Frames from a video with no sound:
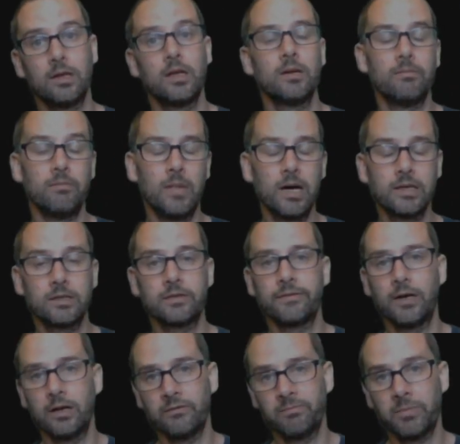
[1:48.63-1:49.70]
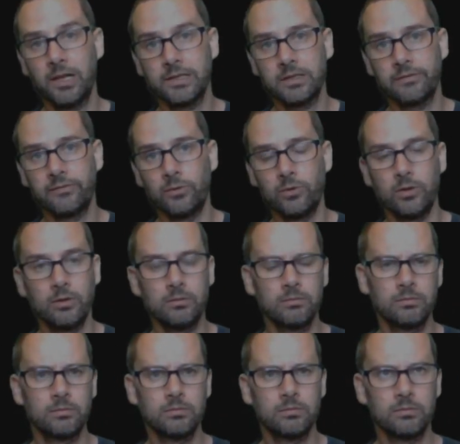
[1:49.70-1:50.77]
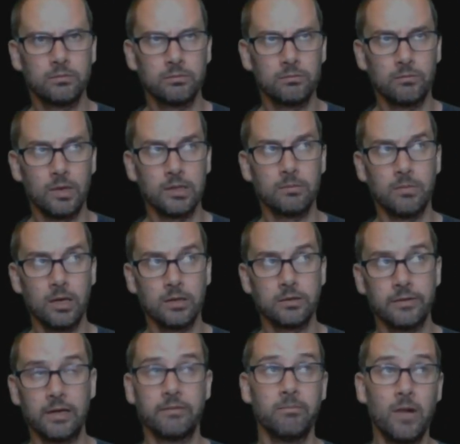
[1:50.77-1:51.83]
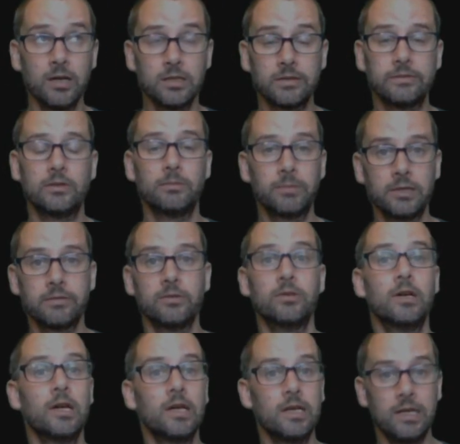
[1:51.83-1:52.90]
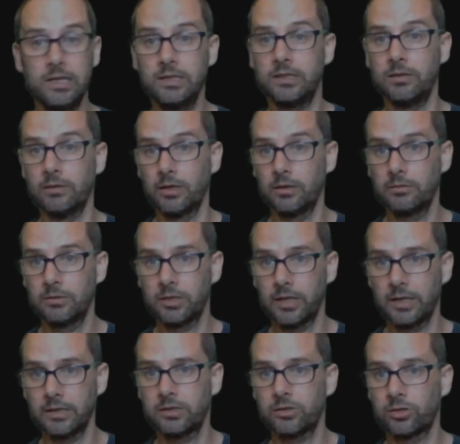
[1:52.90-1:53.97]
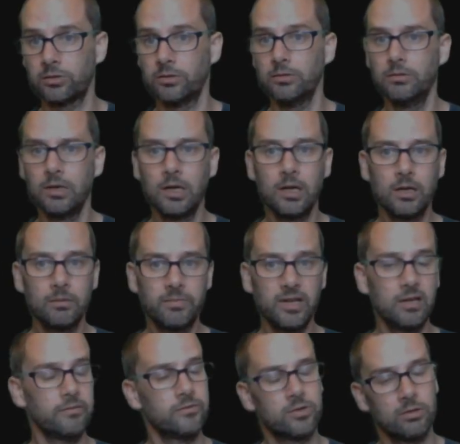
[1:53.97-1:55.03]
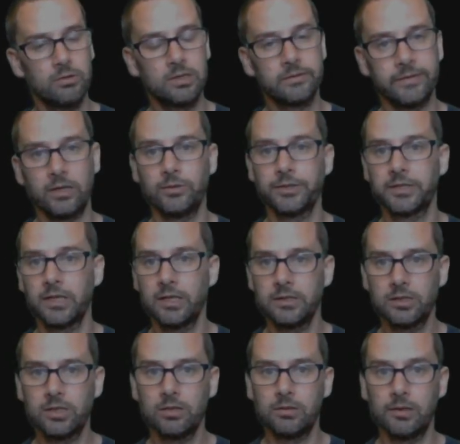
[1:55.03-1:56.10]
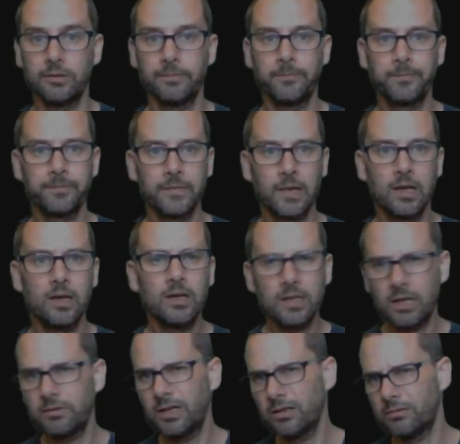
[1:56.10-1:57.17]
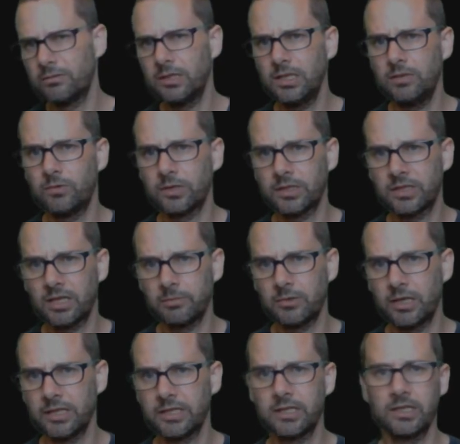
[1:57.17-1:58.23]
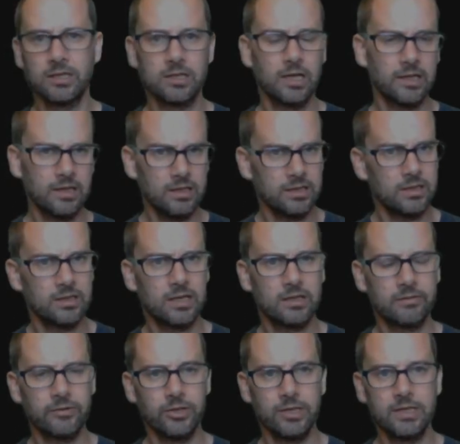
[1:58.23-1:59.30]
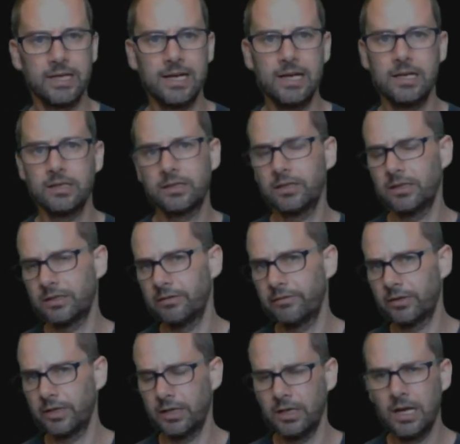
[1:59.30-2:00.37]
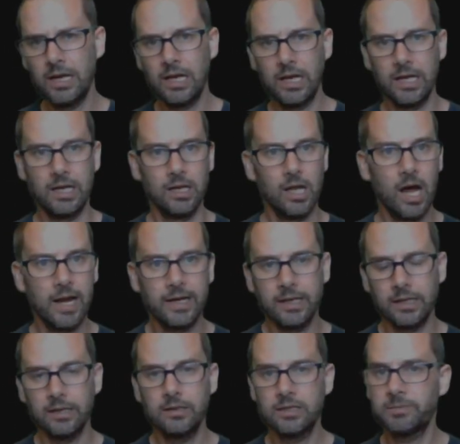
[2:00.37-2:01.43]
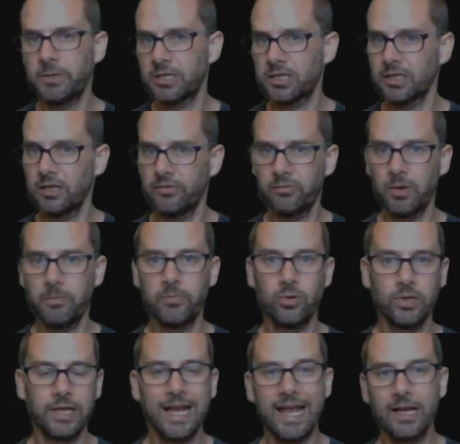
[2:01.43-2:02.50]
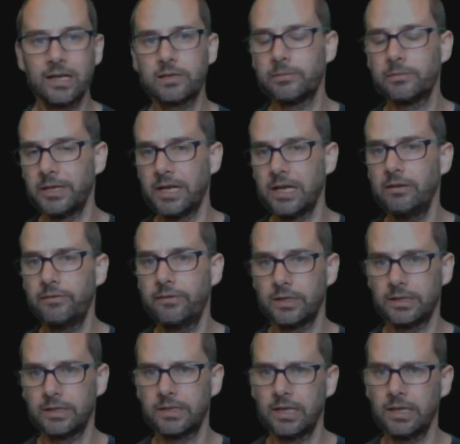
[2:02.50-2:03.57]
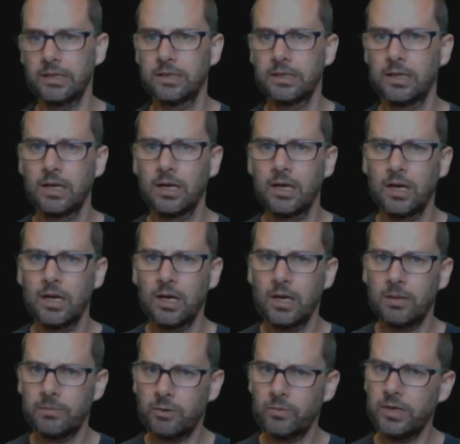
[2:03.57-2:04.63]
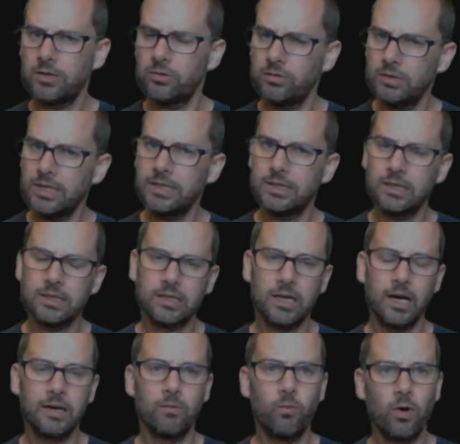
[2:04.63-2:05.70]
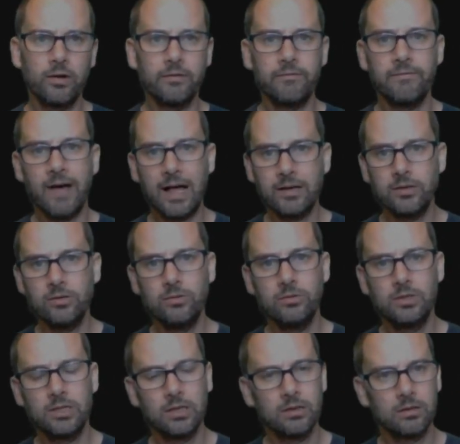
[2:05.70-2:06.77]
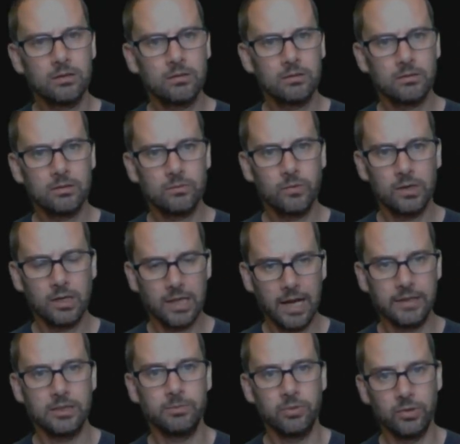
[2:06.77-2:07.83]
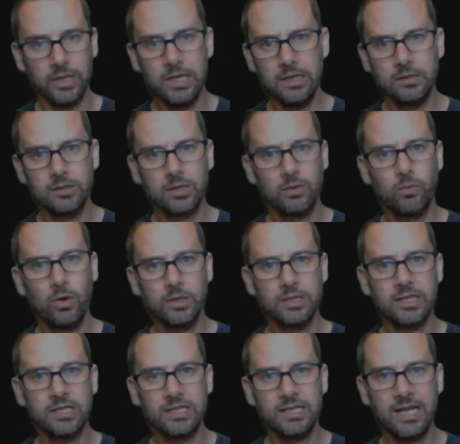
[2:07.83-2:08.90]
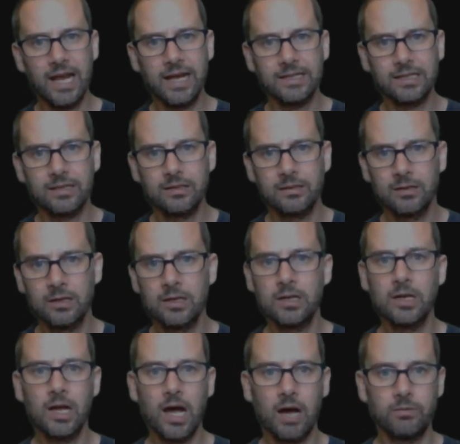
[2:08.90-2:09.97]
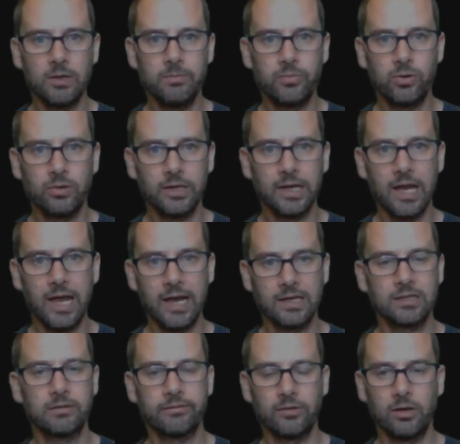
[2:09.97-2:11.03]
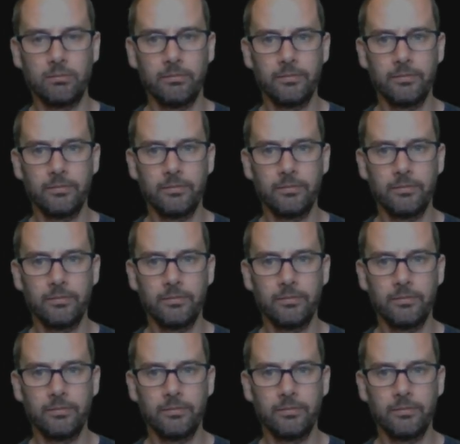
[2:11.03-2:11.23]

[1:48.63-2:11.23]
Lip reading: minus 5 plus 4, 1 minus 5 minus 4 plus 4 is 0. So that's true. P of 2 is false, and so on. Now we don't really want to summarize things like this. This gets very tedious and isn't very enlightening, especially if we're pulling x an infinite set. But we do need to decide what values we're allowed to put in. So what set are we pulling x from?